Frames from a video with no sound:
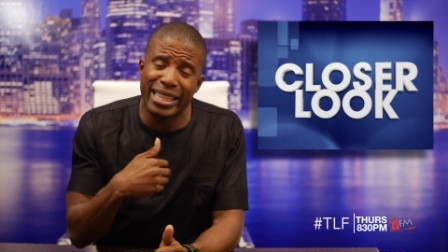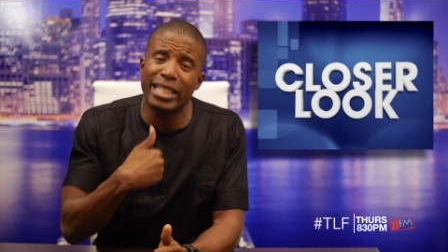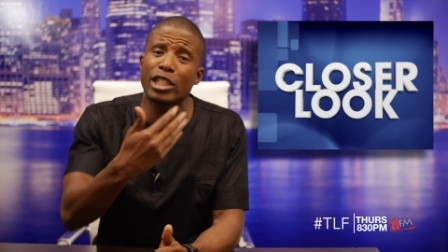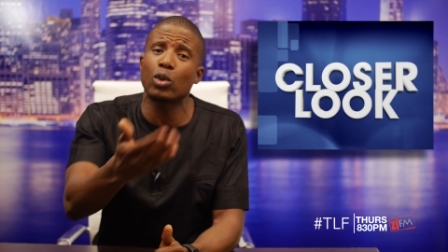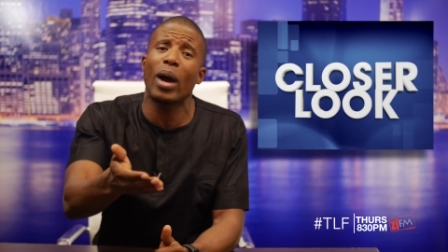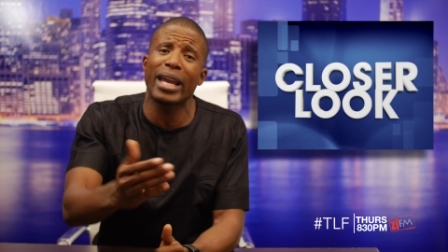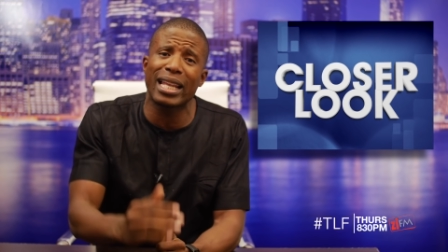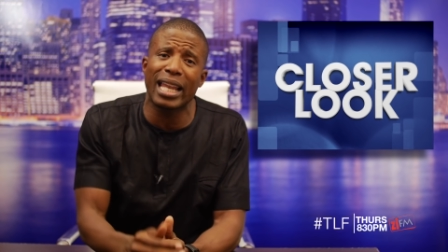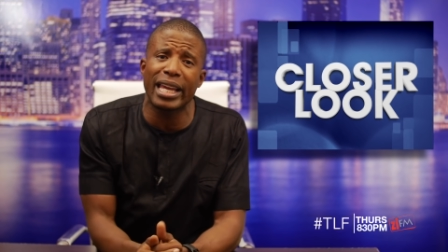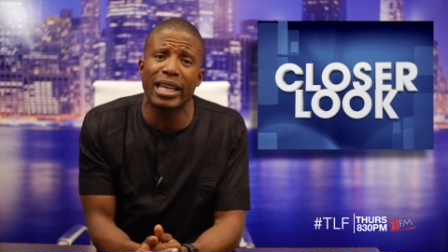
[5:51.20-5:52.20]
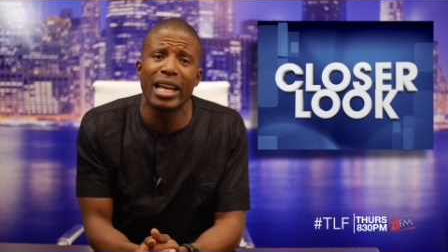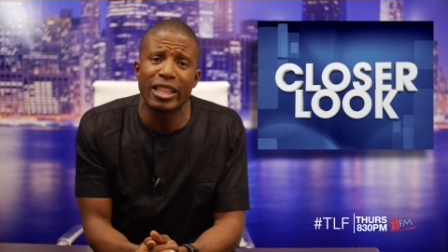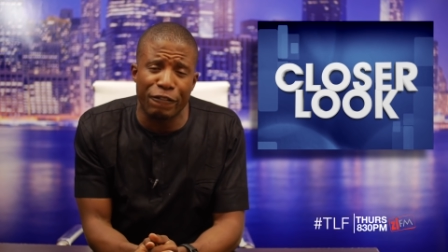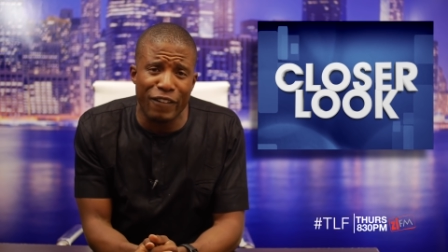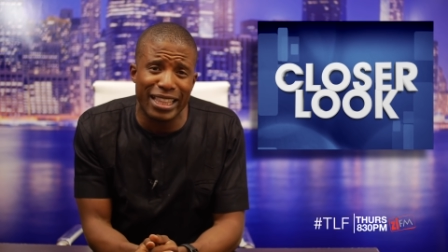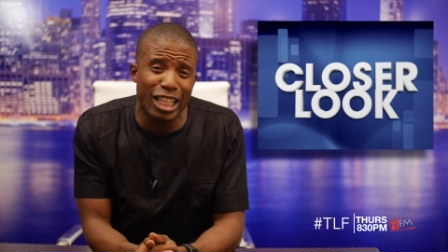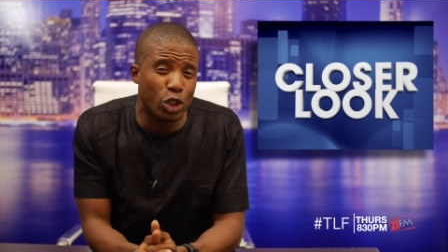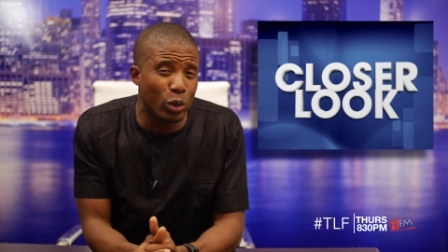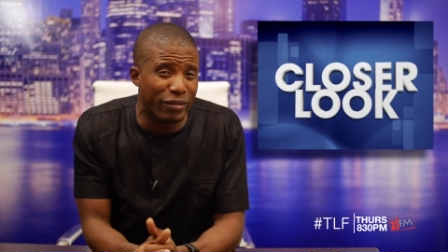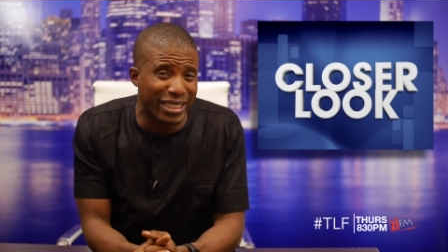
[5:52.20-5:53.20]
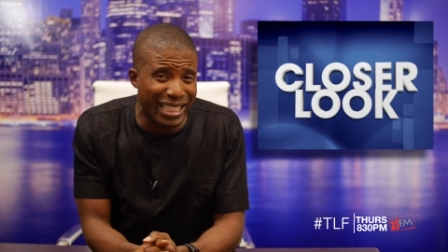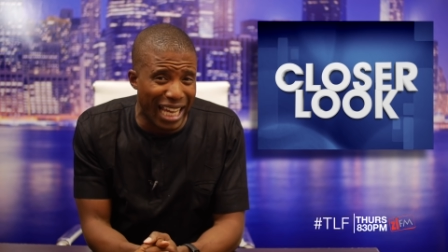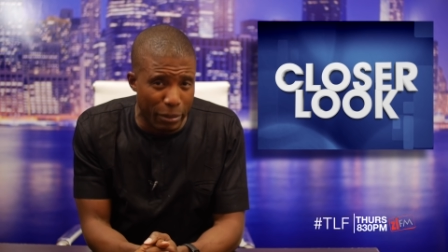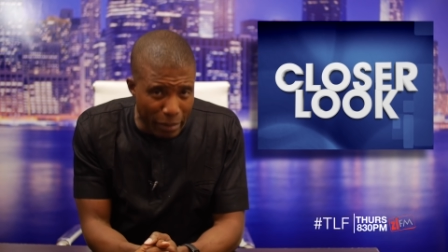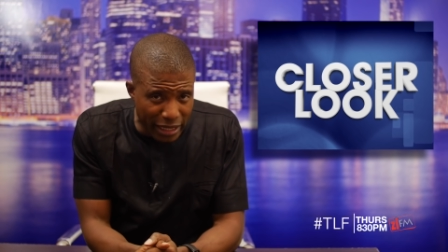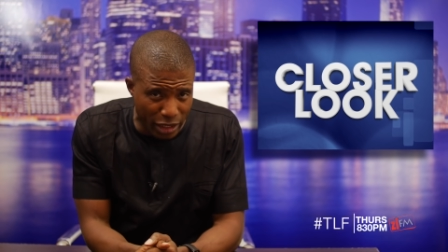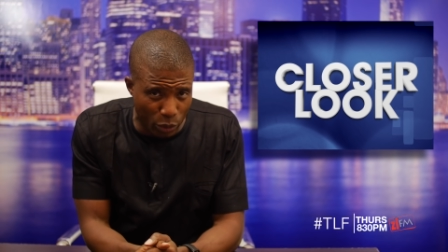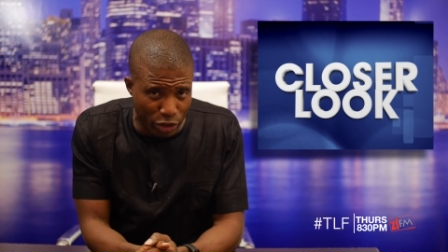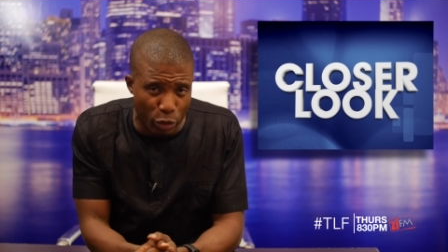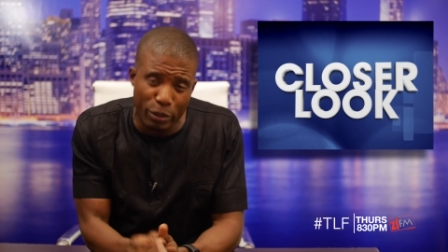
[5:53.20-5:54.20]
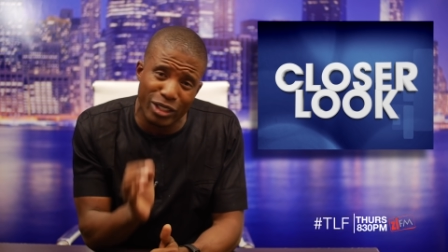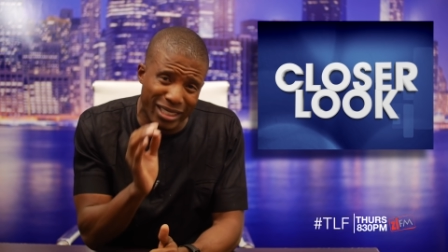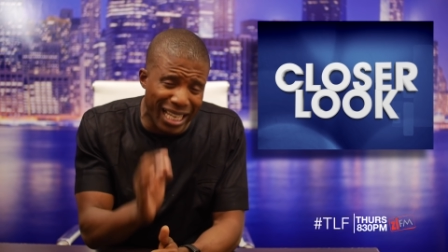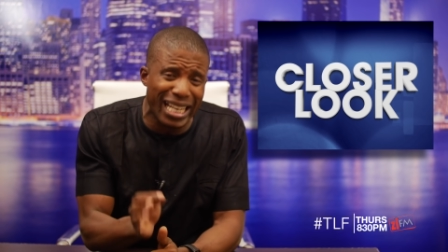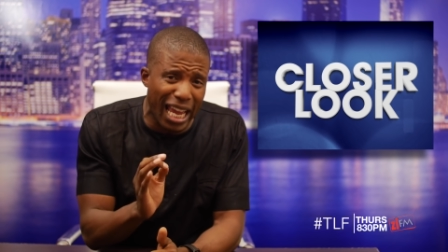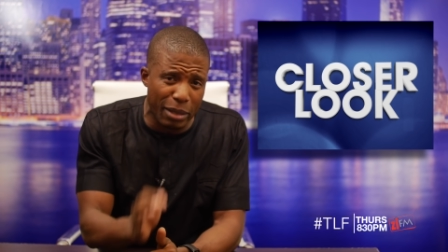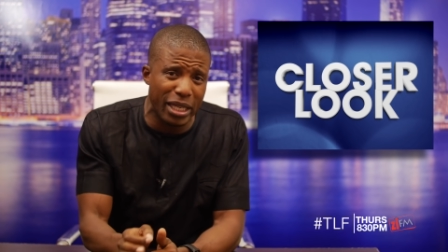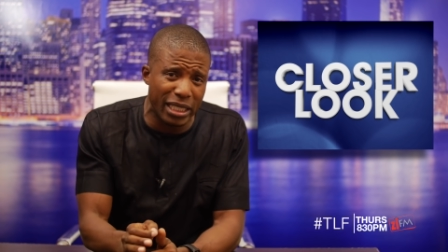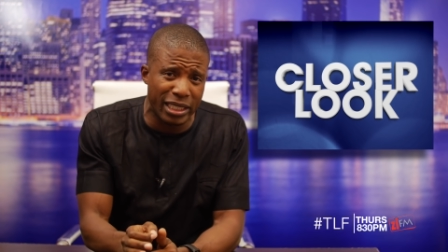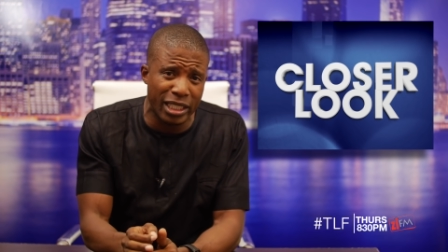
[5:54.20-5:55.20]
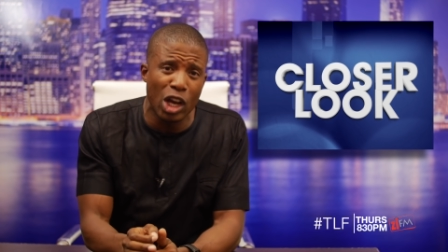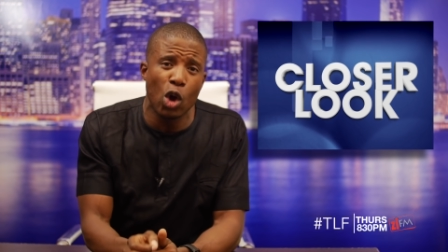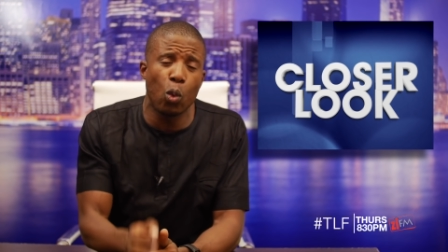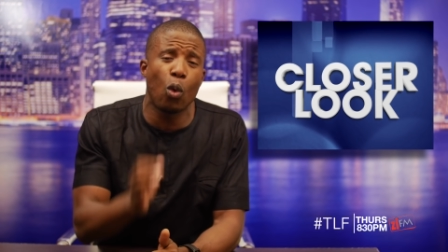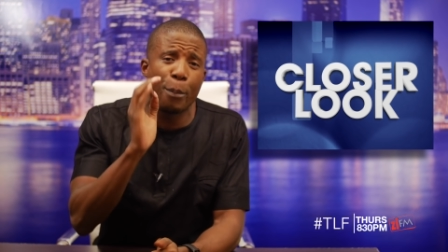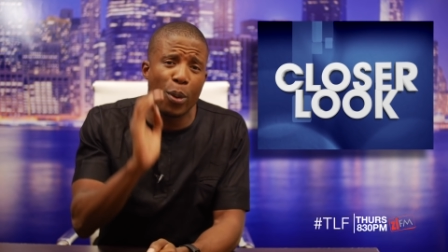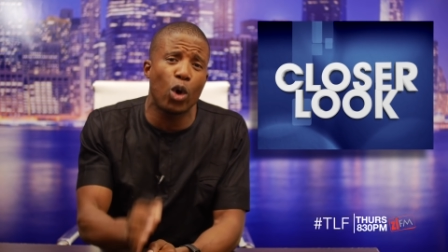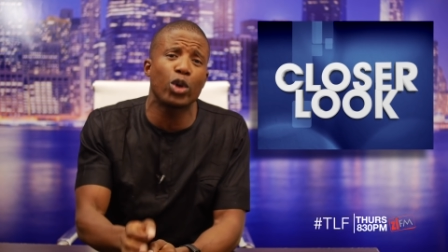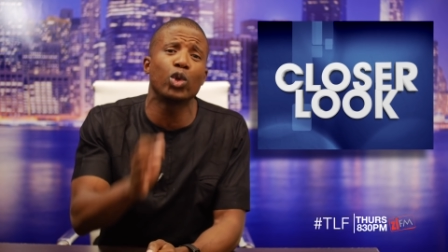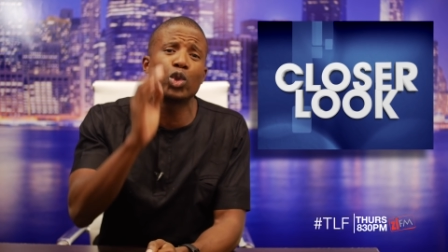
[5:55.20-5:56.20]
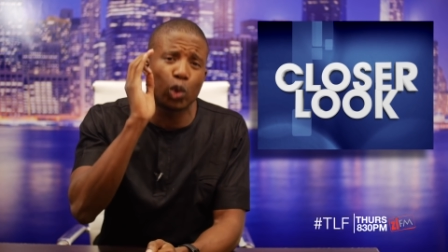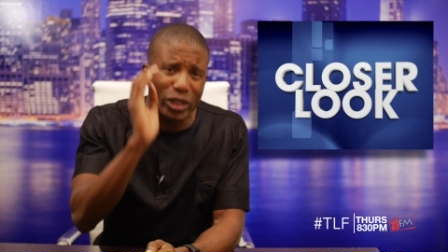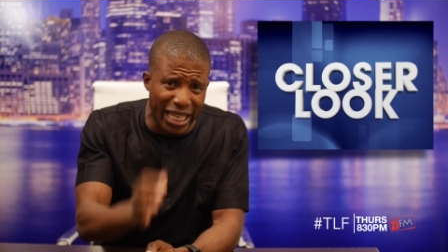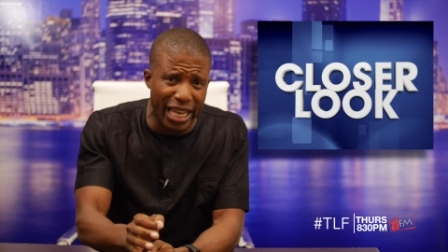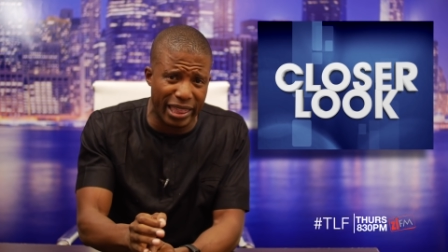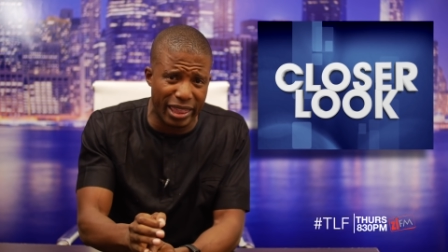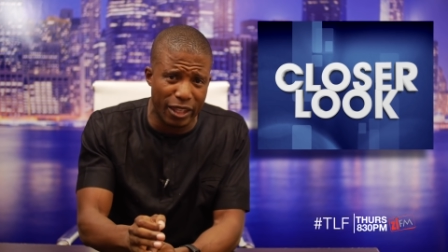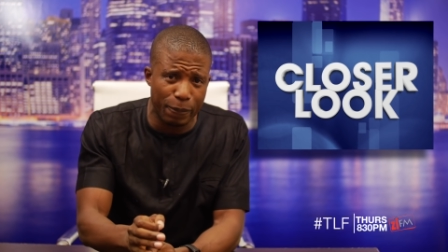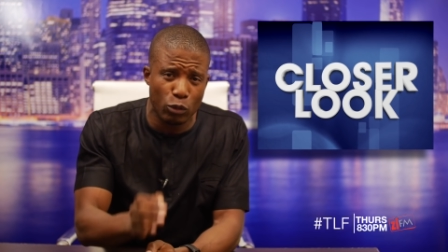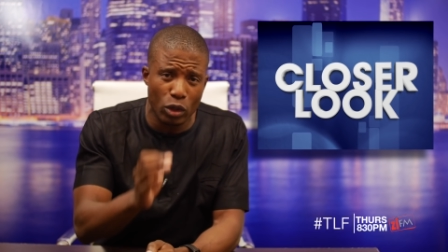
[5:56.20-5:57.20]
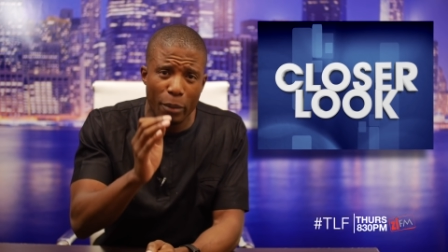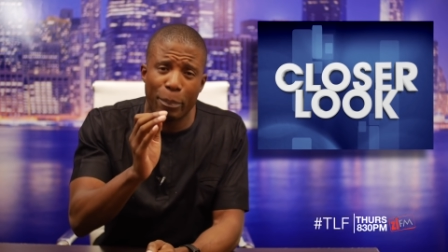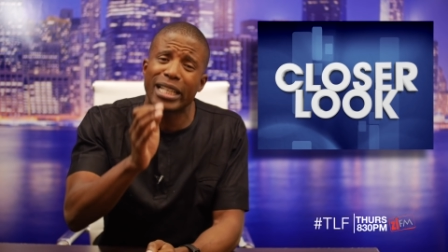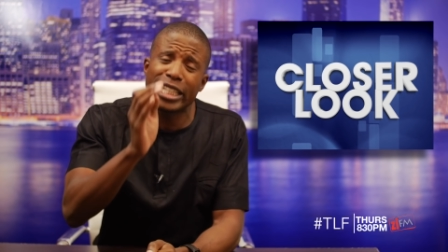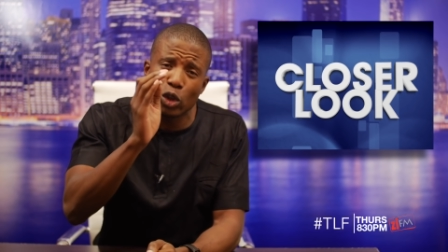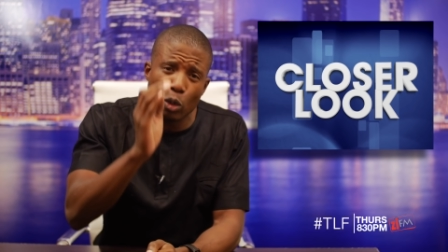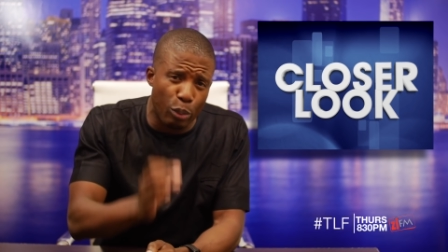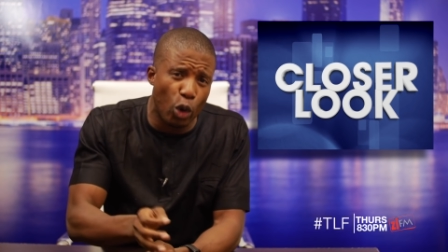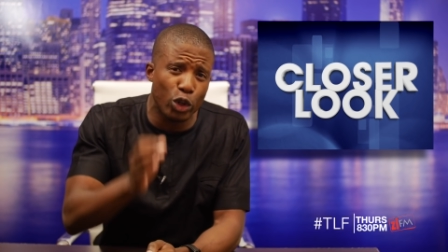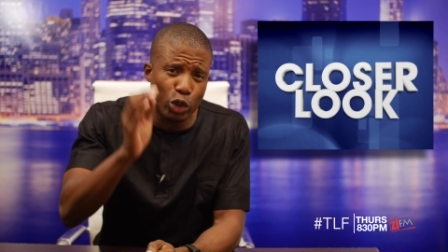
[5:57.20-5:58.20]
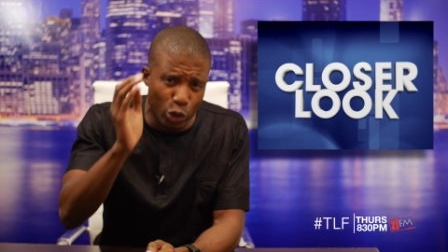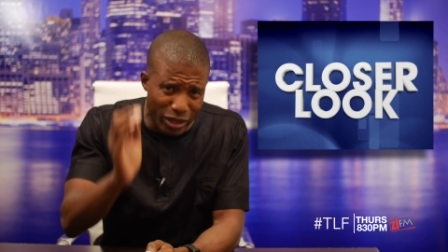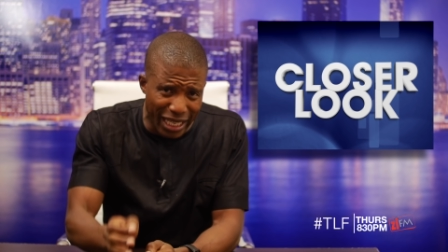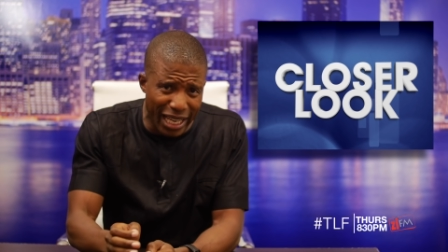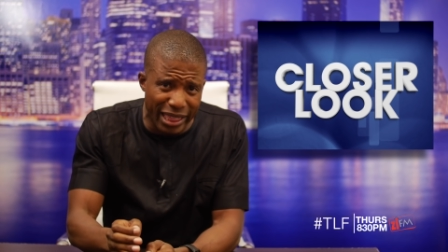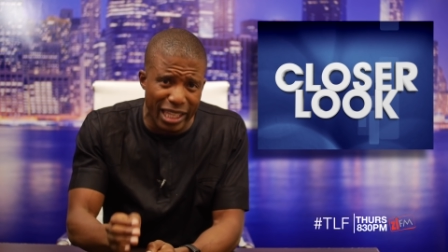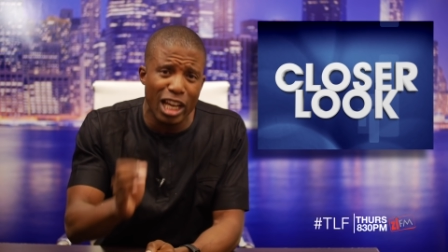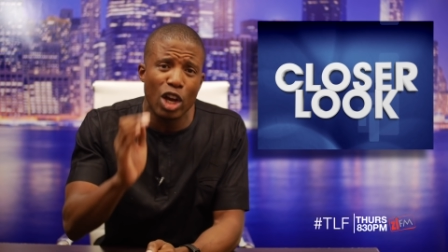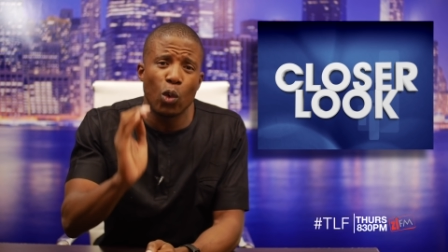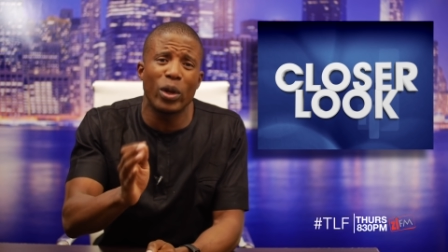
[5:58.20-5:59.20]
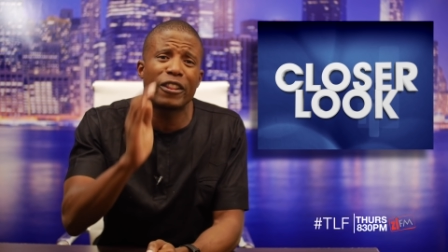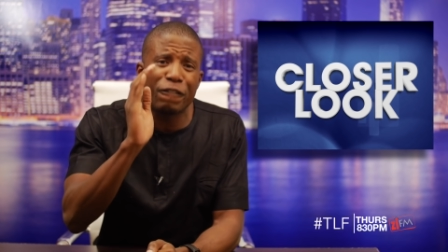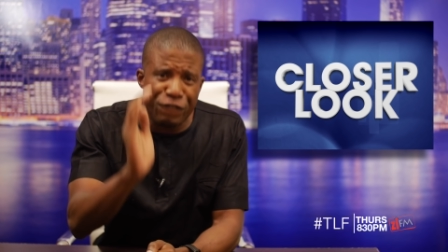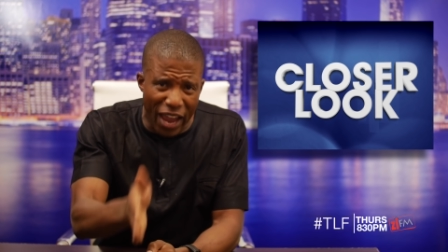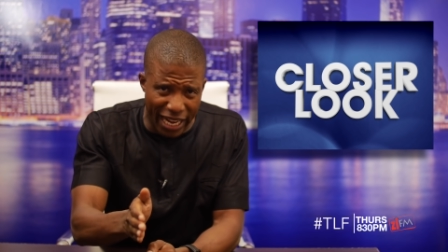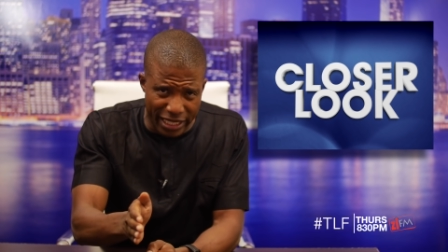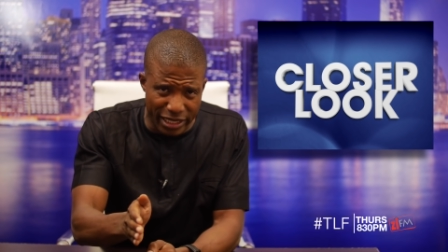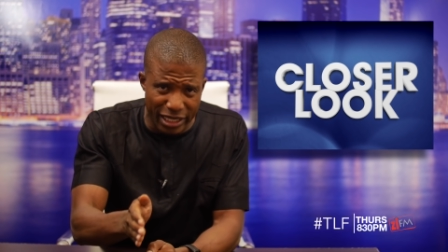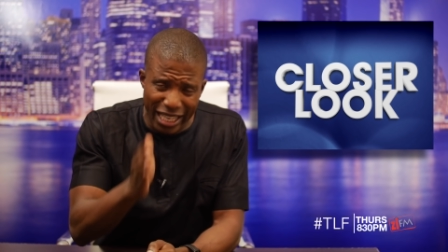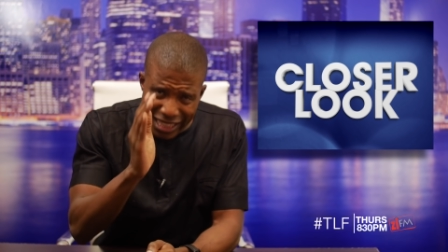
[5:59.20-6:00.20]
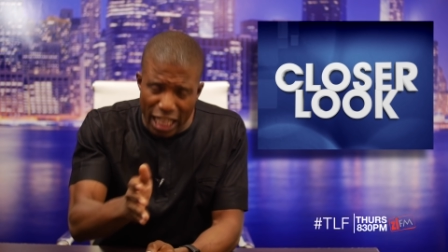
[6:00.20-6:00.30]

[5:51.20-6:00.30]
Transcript: This is why I like the fact that you have Tendai Biti with you because Tendai Biti will bore you to death, but he will bore you to death with facts.